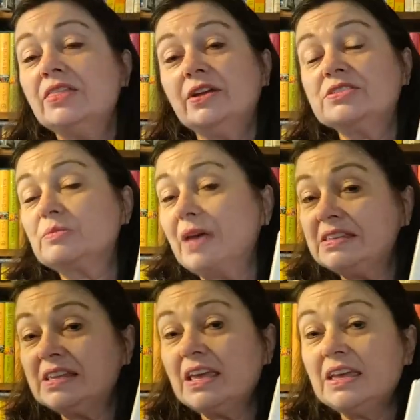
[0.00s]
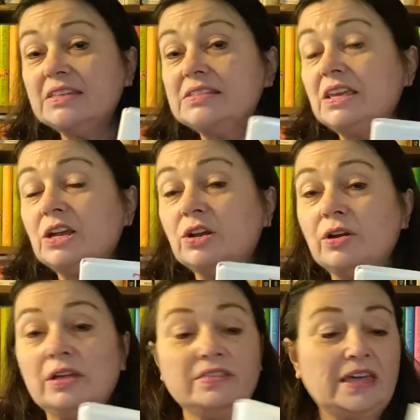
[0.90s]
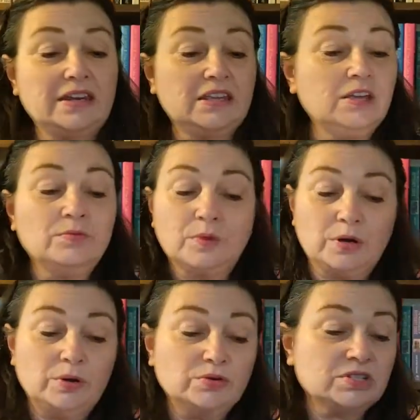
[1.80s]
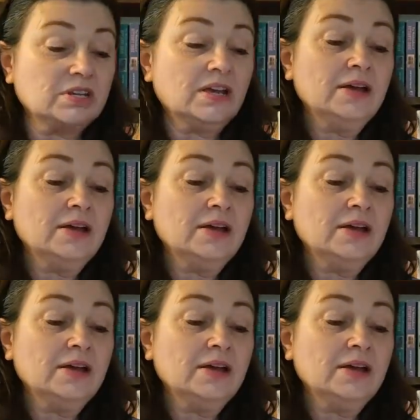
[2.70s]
There are some essays here that he wrote,